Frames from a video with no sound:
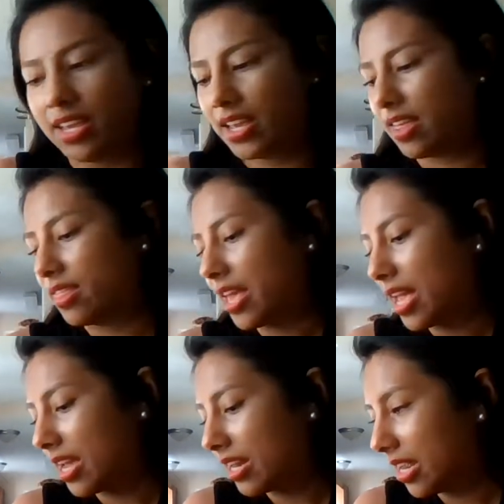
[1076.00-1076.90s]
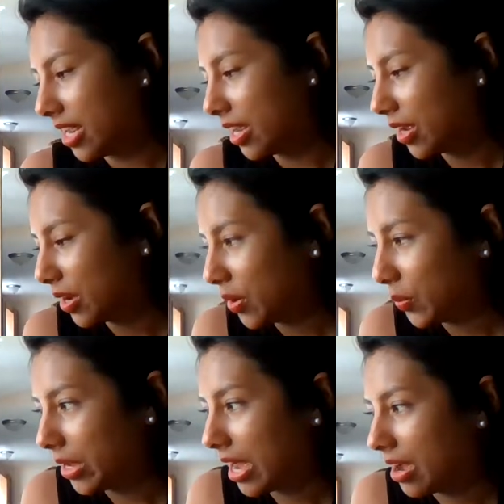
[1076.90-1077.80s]
And then
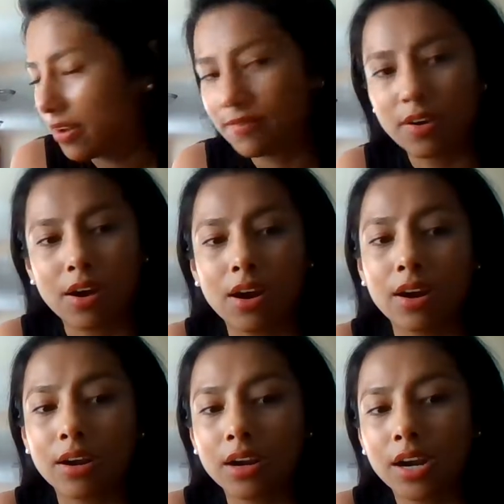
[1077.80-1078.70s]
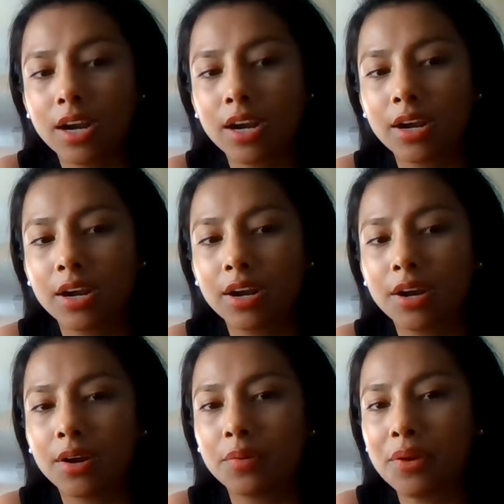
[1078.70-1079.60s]
we have our
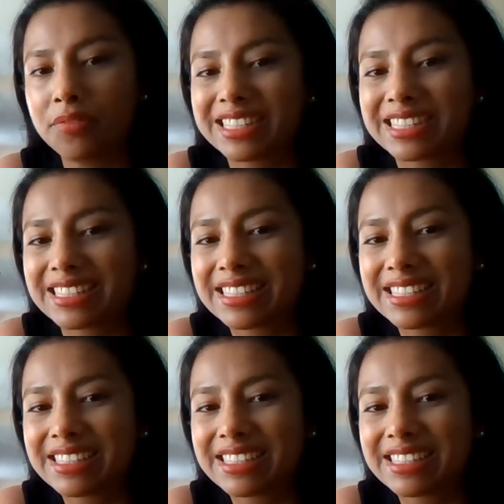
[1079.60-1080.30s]
references.